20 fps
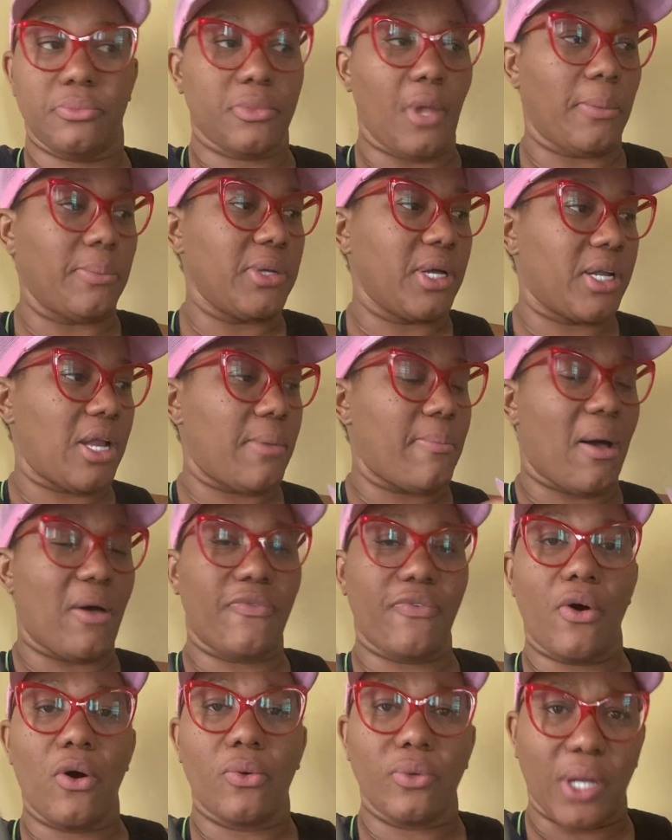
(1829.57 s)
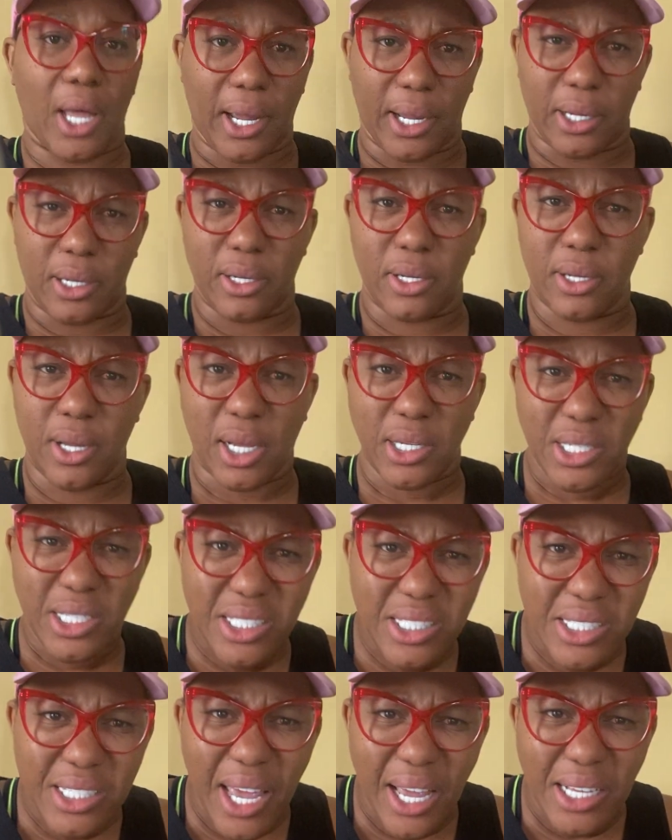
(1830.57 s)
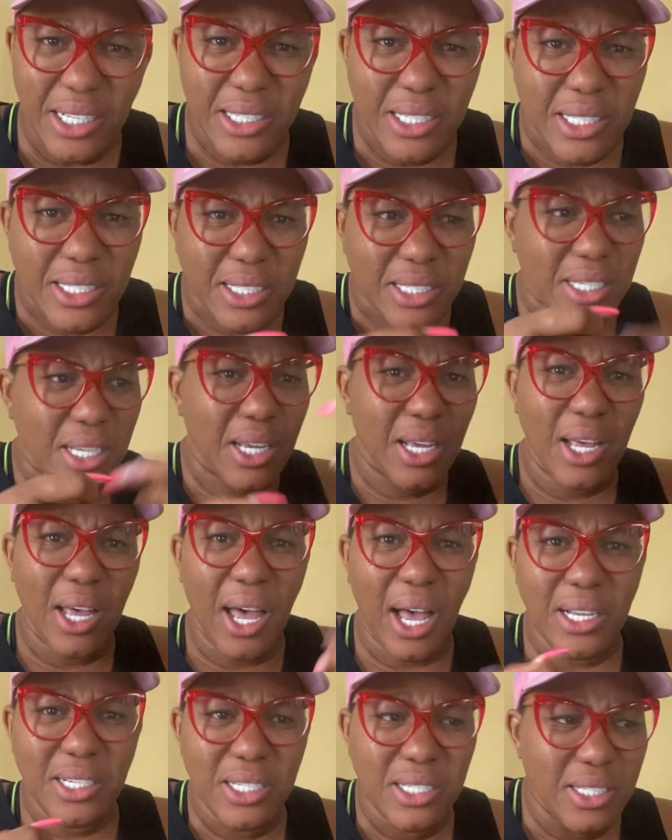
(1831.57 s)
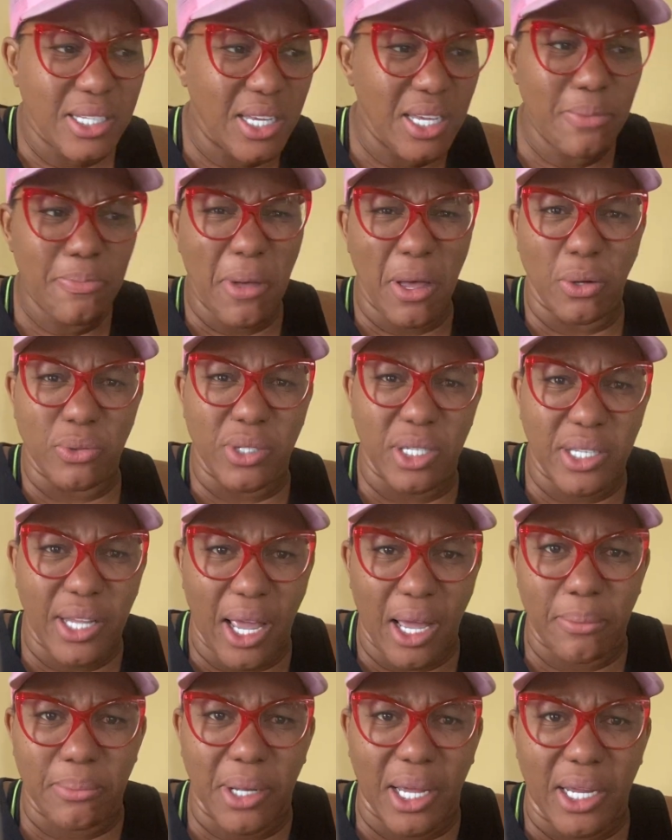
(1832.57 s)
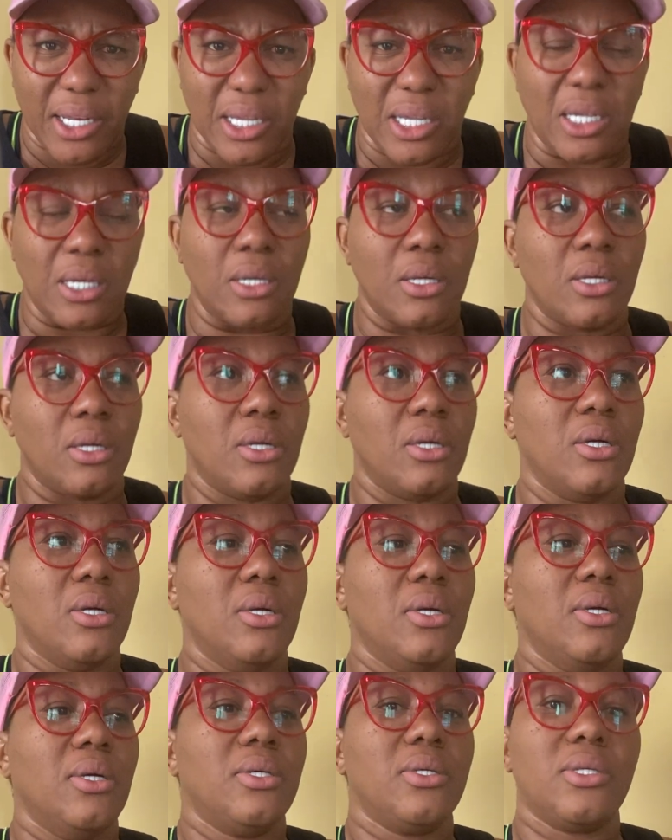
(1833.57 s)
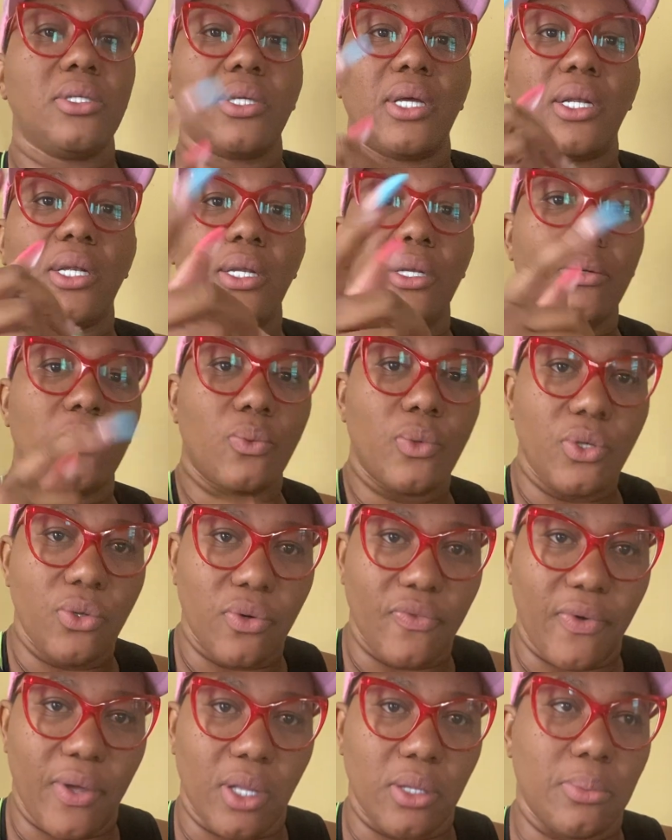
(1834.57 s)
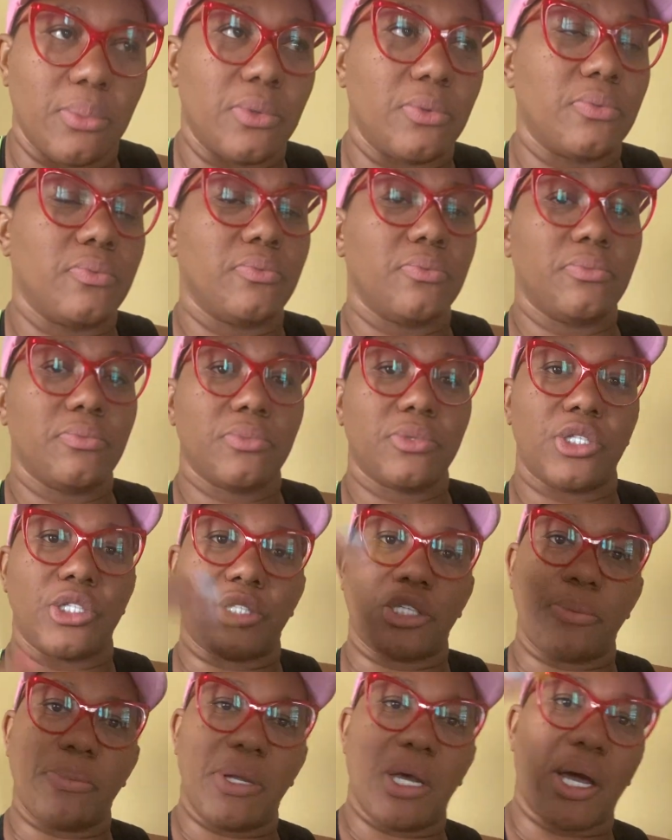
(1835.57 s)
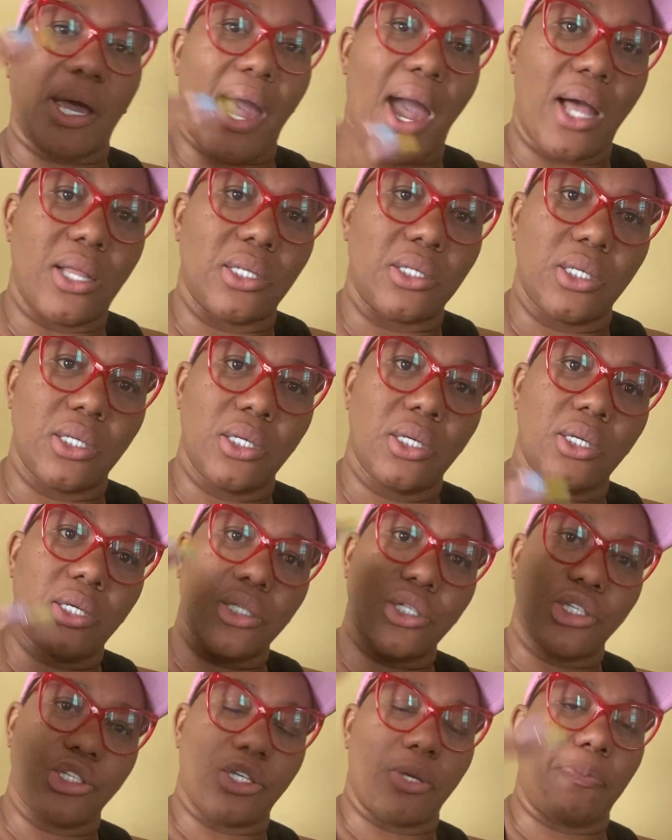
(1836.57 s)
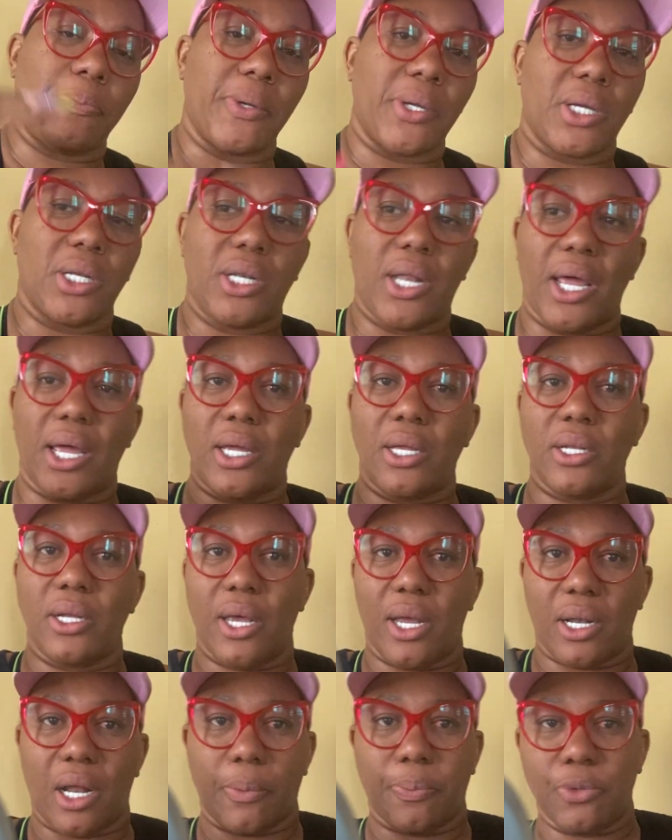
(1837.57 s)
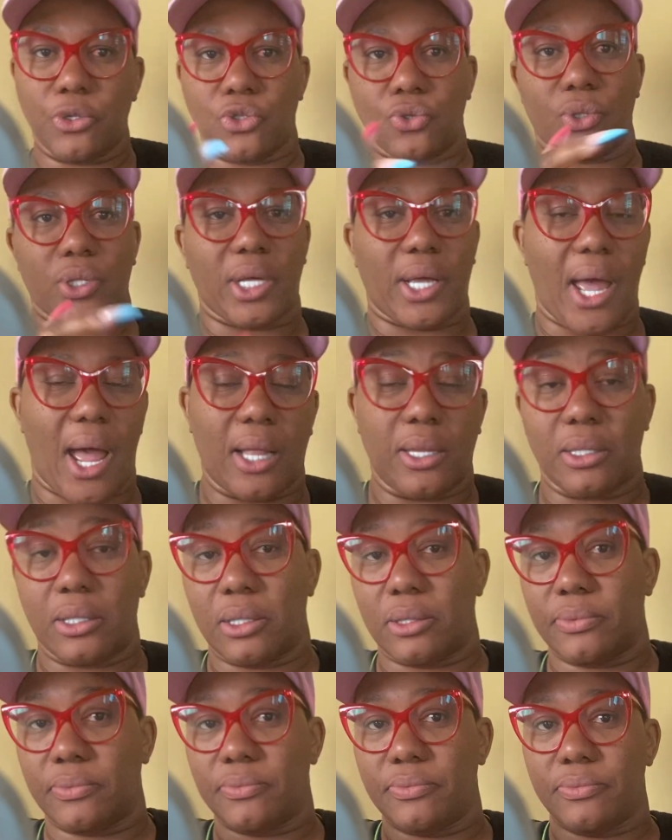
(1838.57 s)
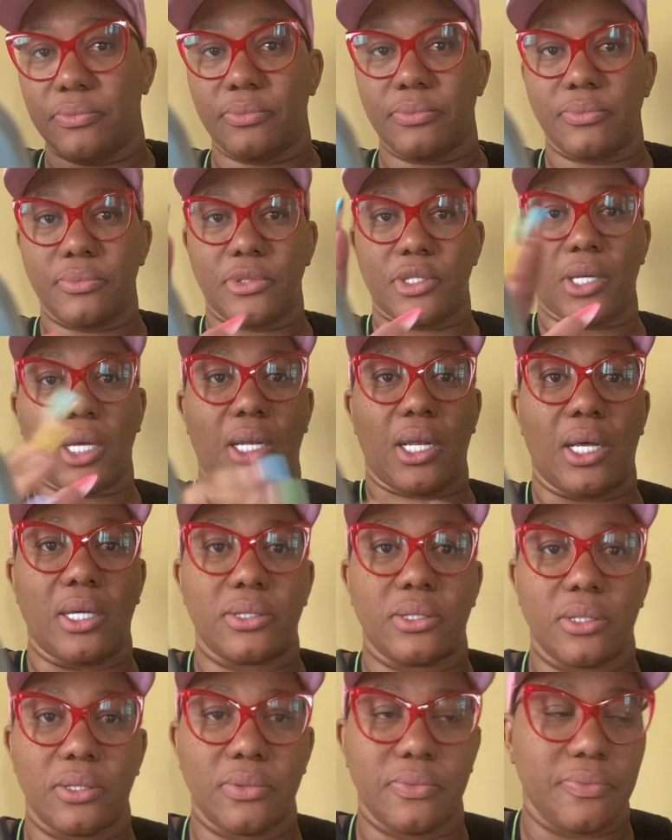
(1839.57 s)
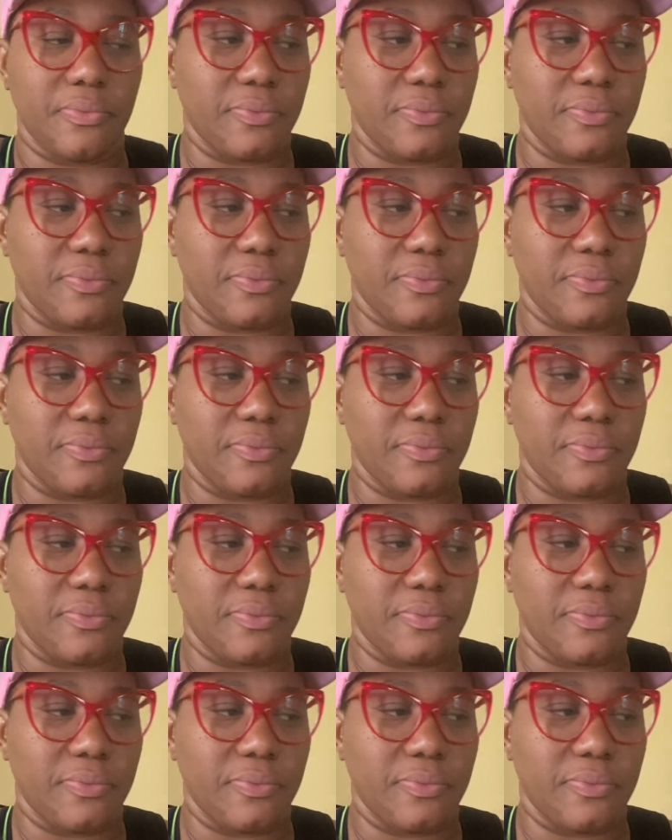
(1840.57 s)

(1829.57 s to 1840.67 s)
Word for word: I'm looking at my phone like, I just texted this. I just emailed the damn lady. She said, when you are available. She sent me her calendar. She said, pick a date and I put you on the calendar. Say less.